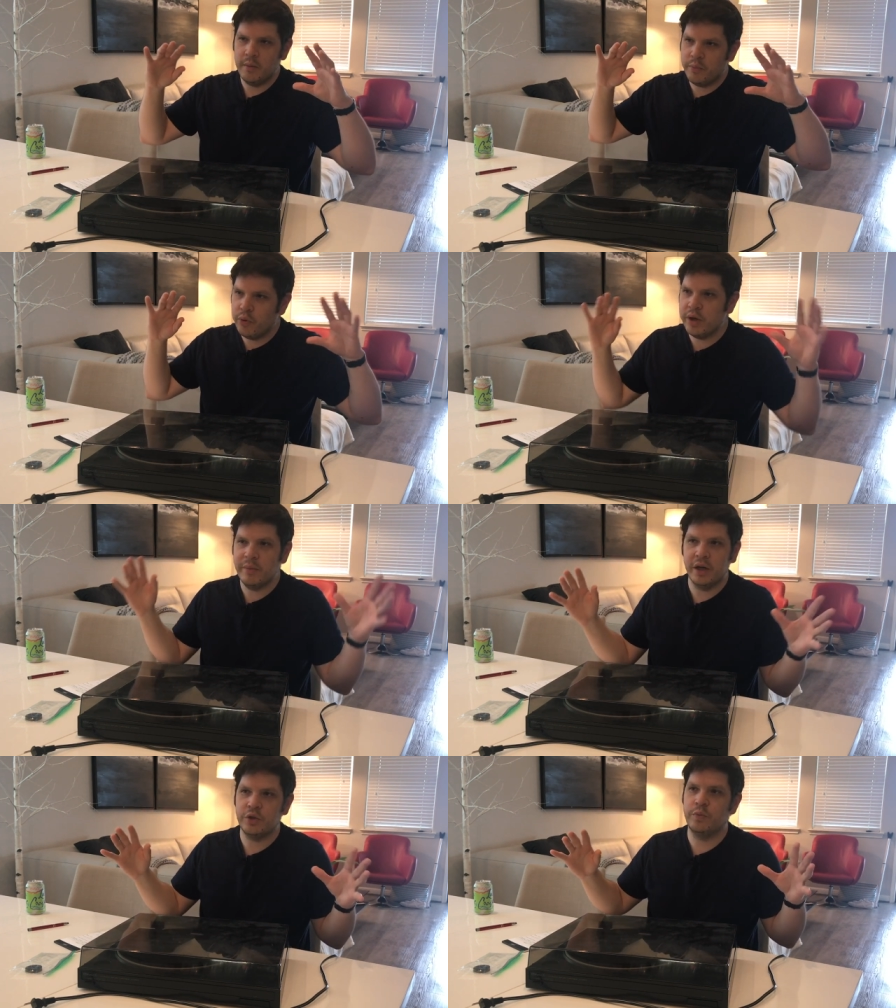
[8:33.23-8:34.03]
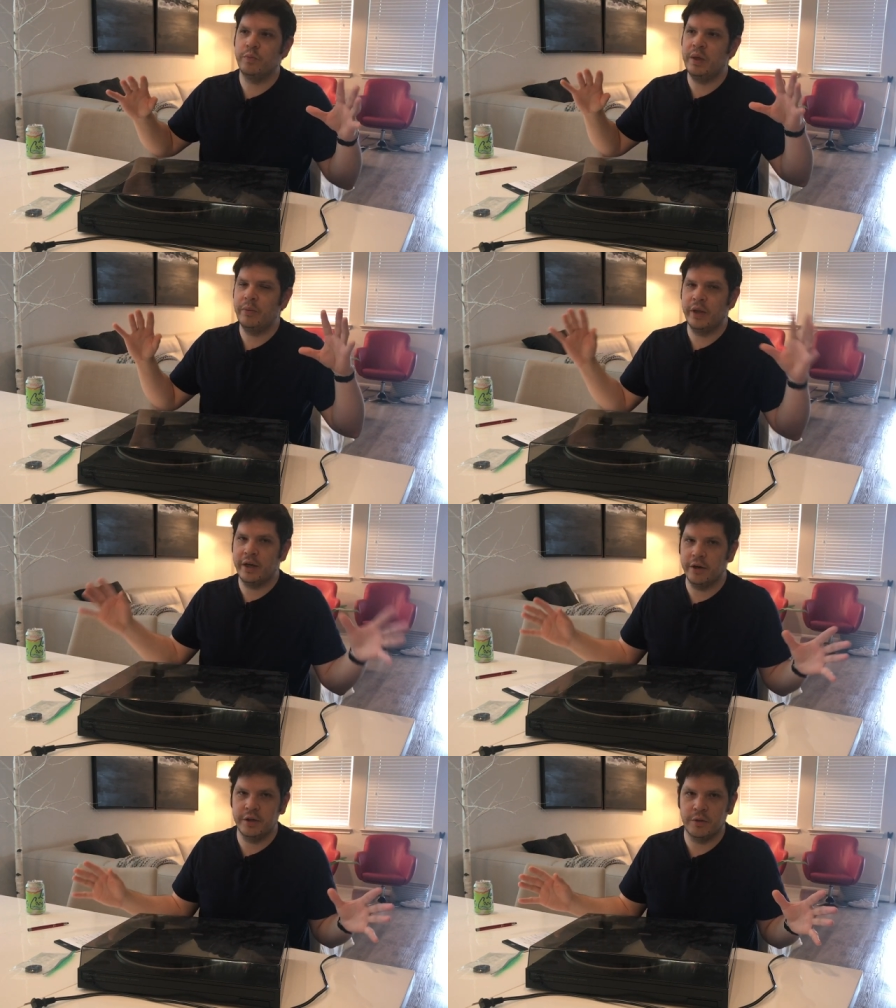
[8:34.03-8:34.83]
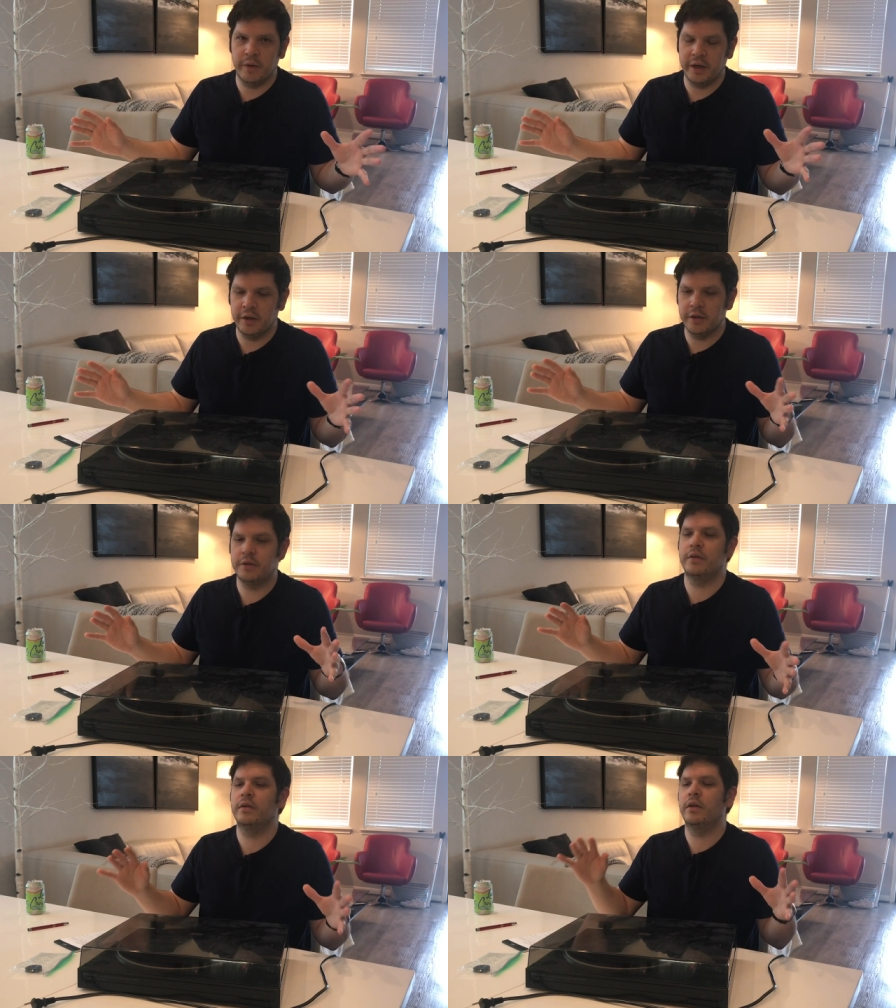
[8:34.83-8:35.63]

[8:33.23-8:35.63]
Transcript: pretty much people that are into records,